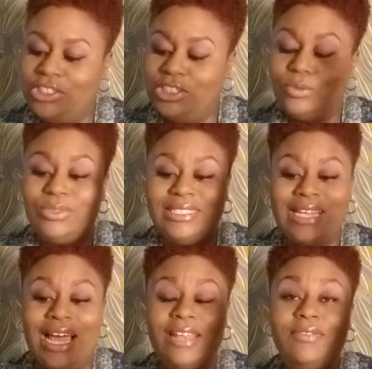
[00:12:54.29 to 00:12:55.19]
shit was
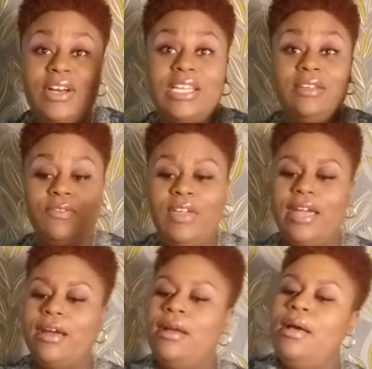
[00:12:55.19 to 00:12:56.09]
not fucking
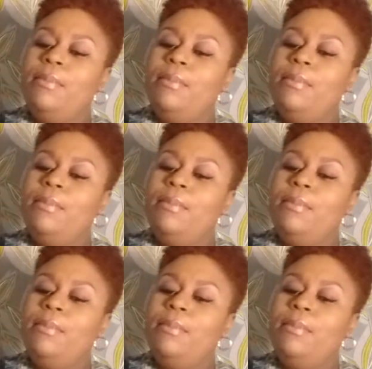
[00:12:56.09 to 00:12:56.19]
fair.